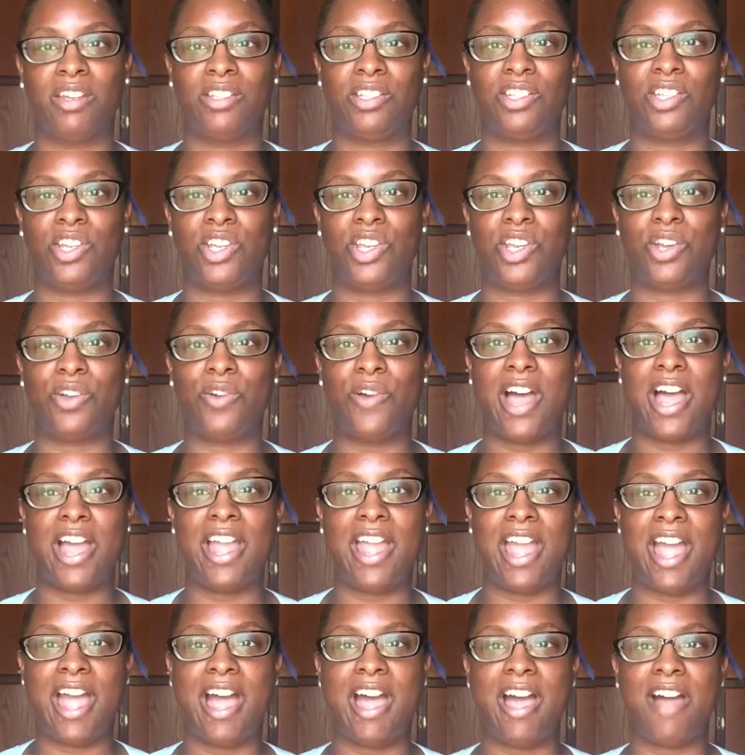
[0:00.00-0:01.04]
to you. I
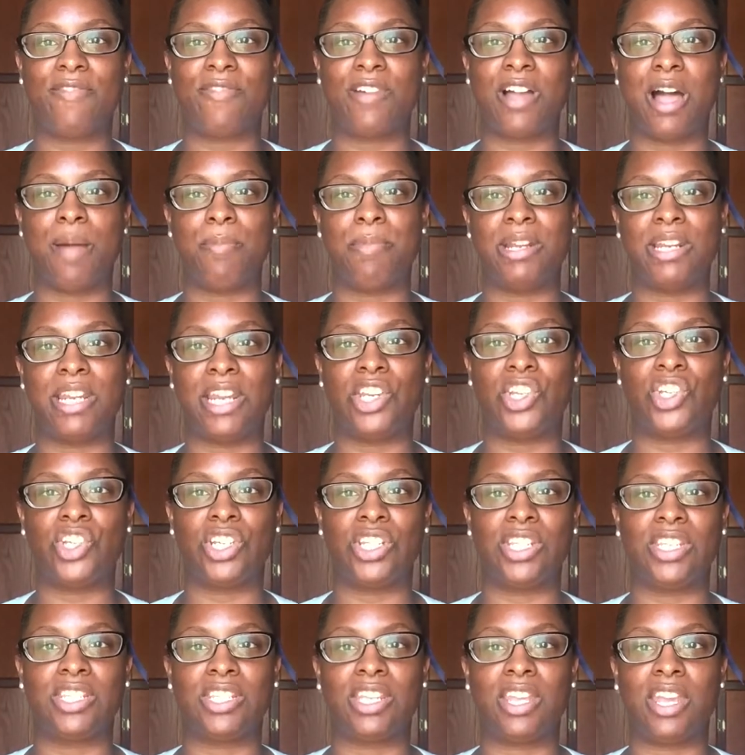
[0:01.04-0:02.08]
have
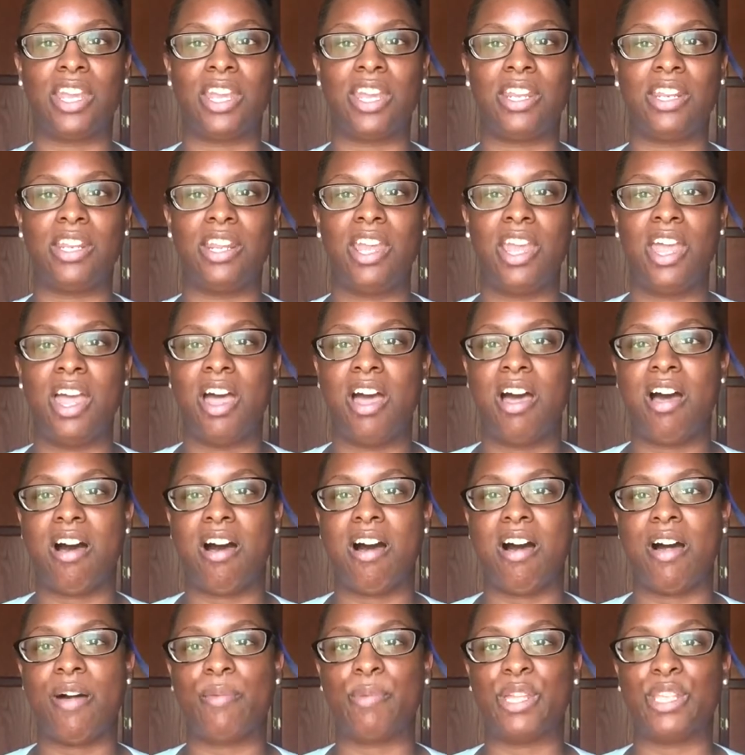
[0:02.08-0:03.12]
combination skin.
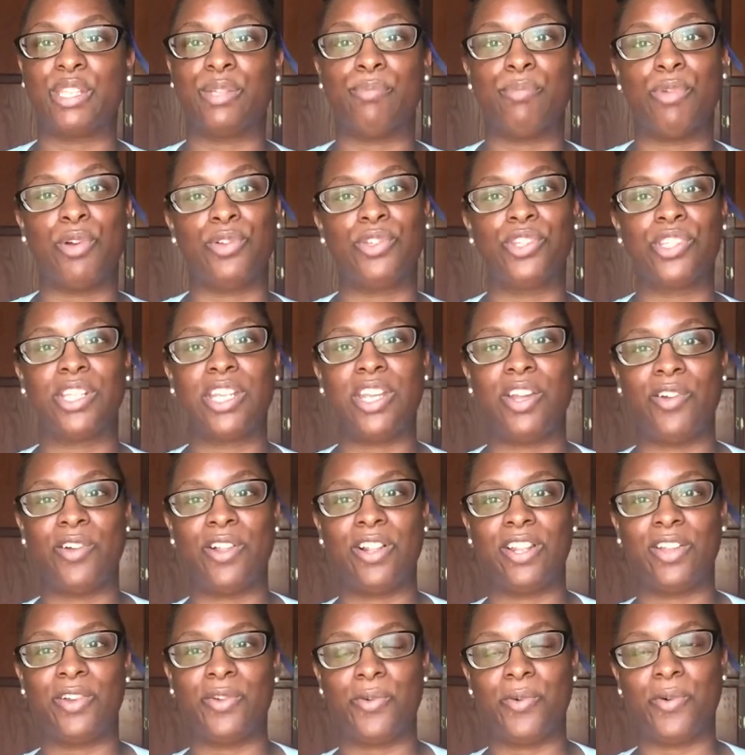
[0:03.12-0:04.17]
Um, it's mostly
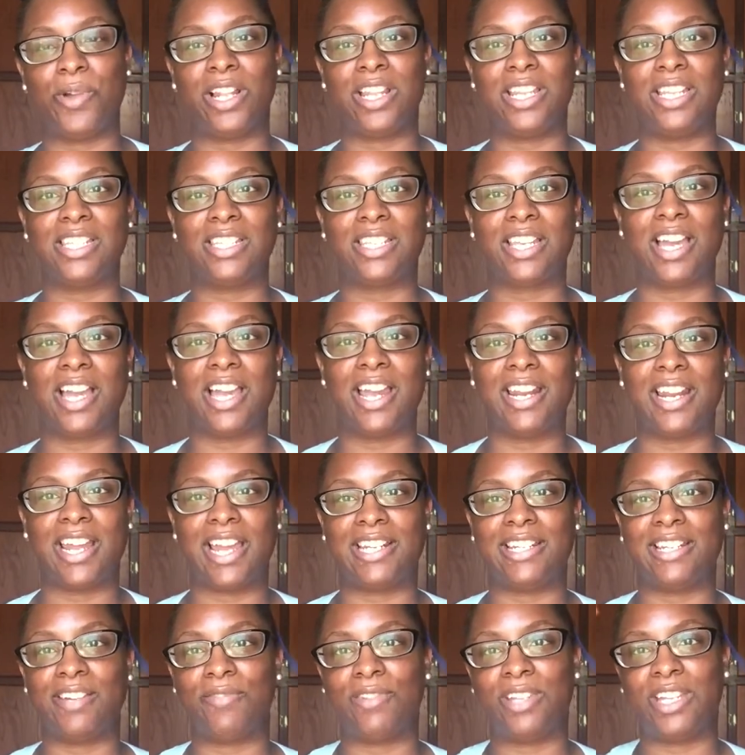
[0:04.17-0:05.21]
on the oily side. I
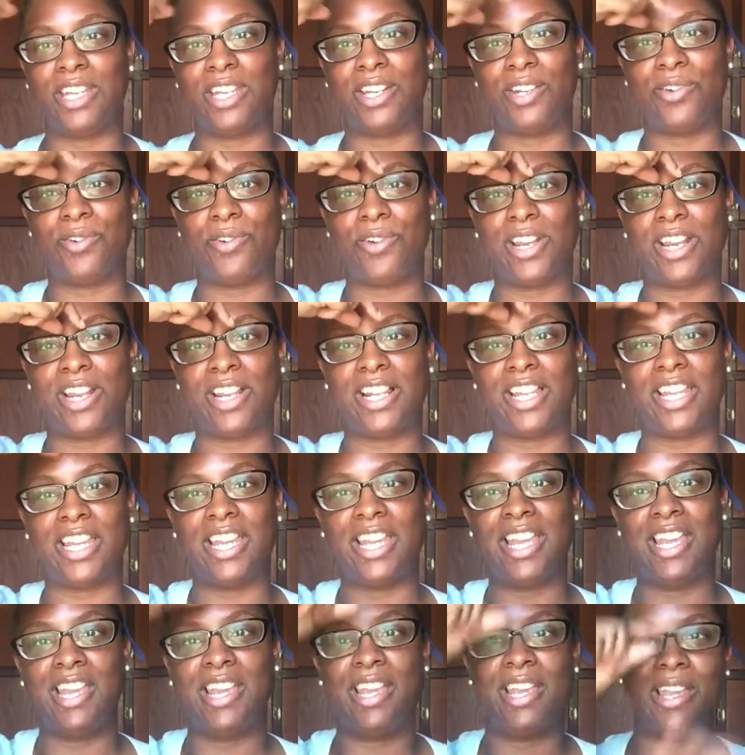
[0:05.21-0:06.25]
definitely get oily
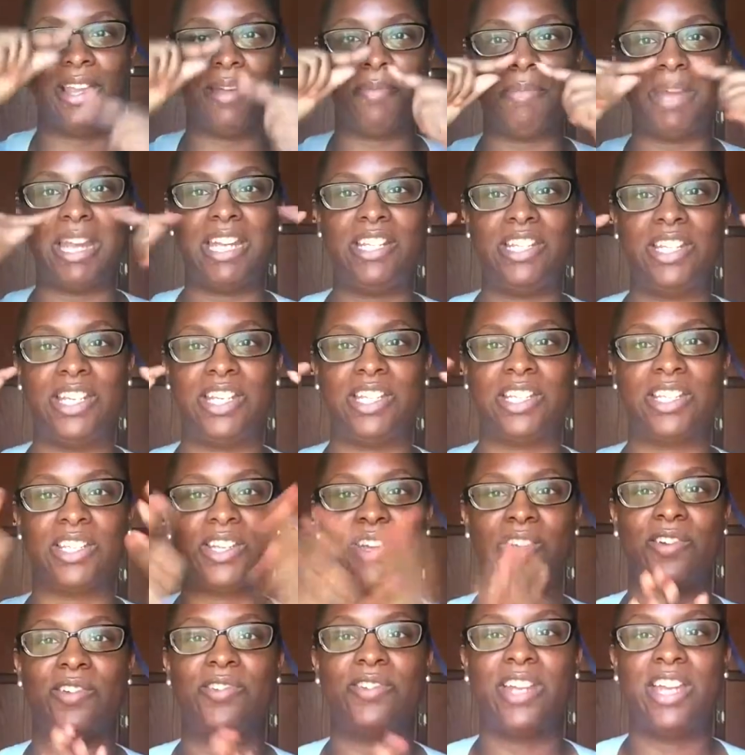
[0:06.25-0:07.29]
in my
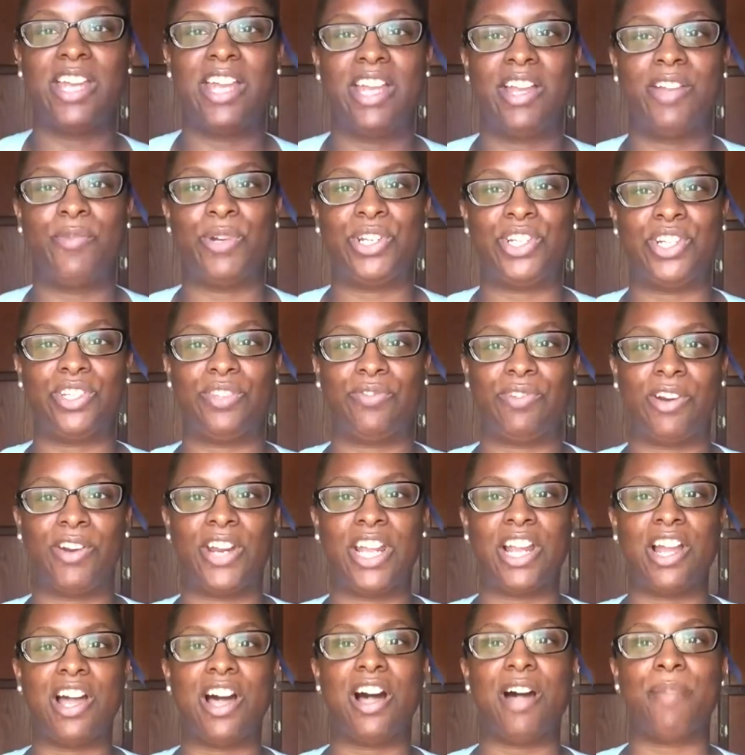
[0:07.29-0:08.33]
T-zone, which is
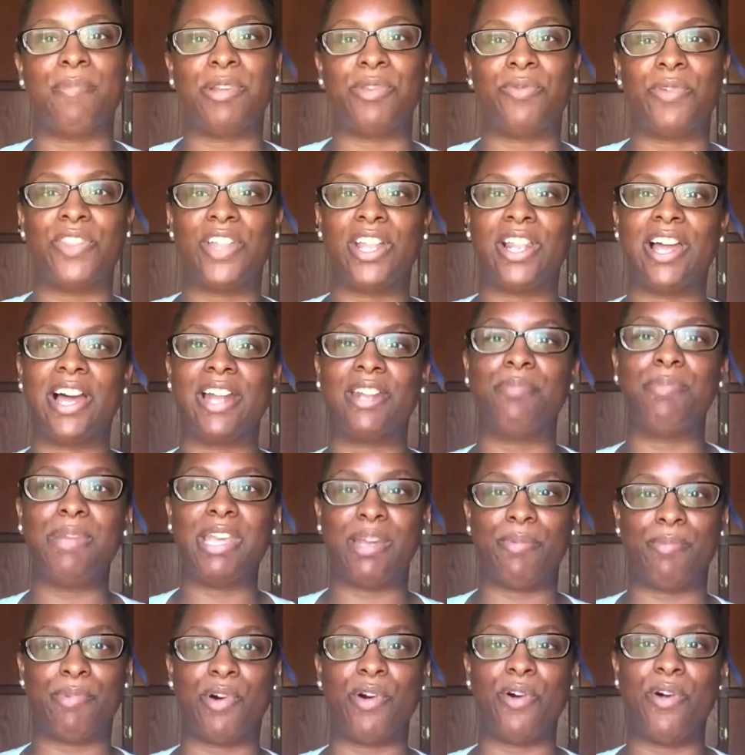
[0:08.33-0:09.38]
very common with a lot of
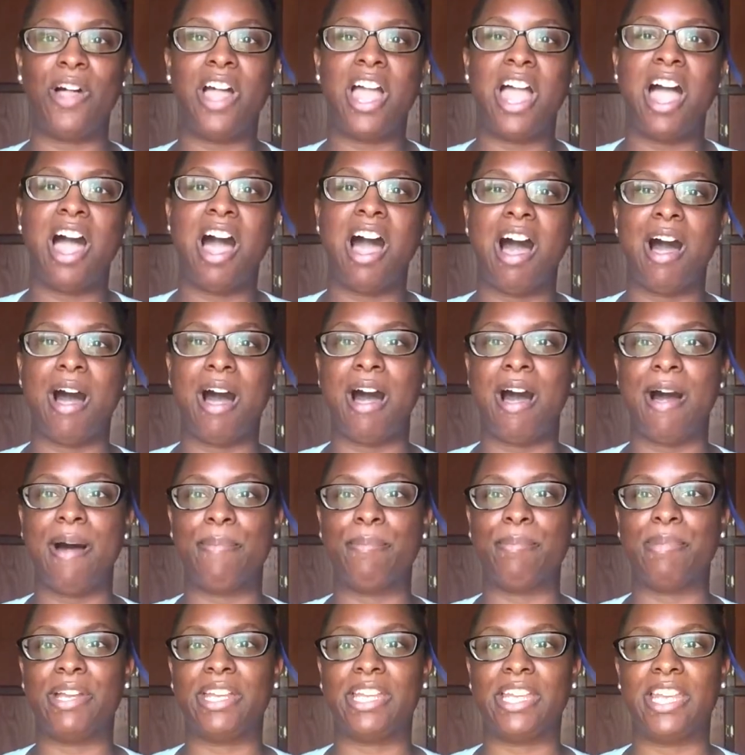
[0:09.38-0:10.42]
people.
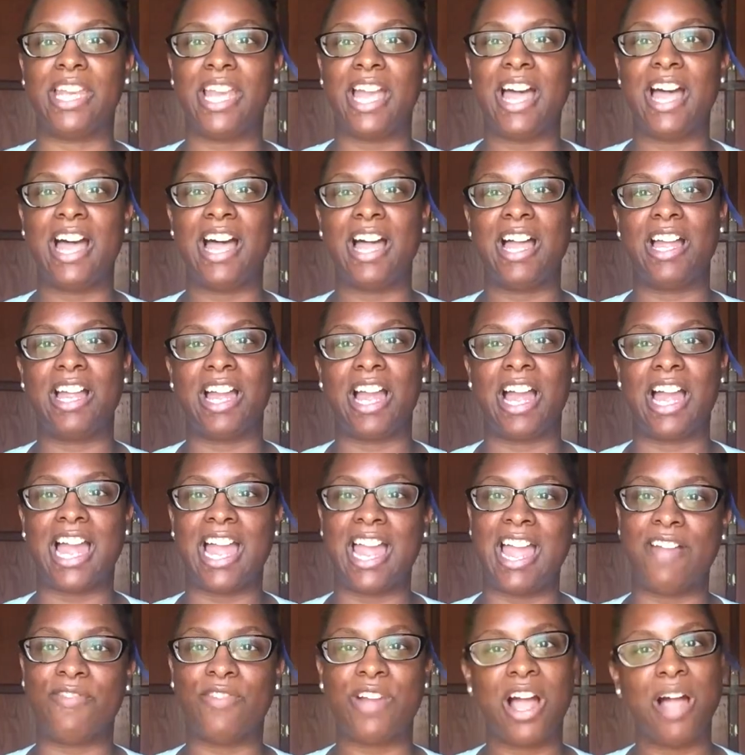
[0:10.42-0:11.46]
Um, but yeah, I
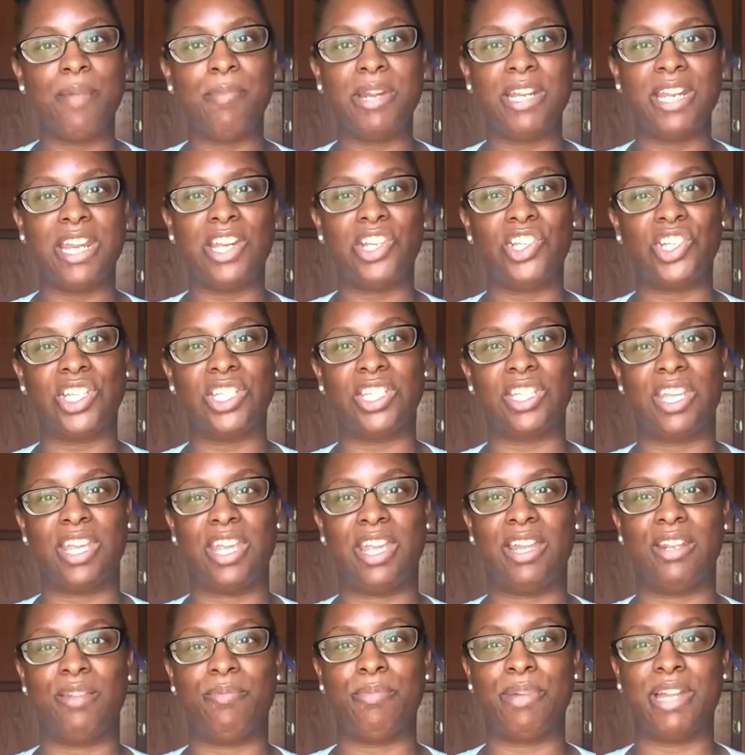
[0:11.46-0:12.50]
have combination
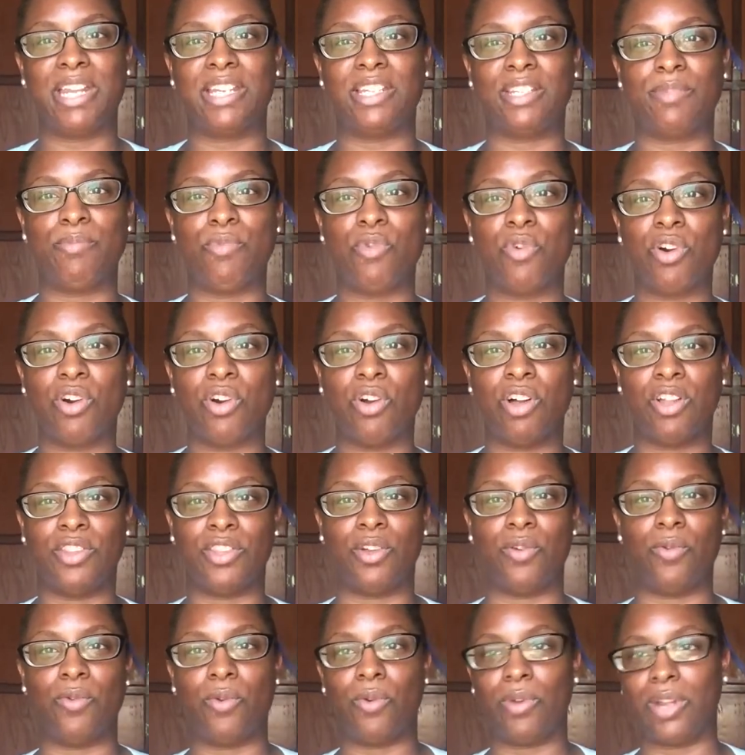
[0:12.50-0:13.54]
skin, but it's more on
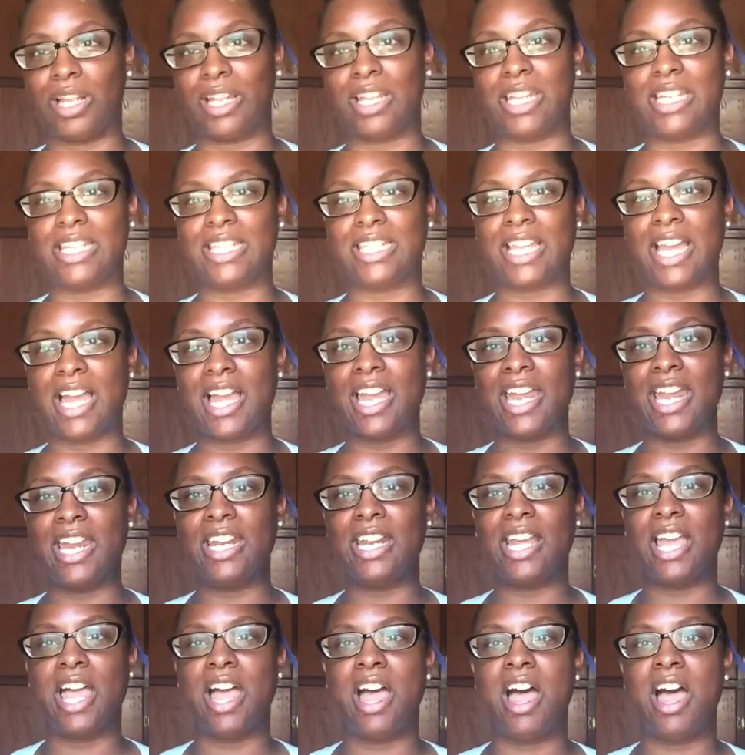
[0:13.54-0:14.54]
the oily side.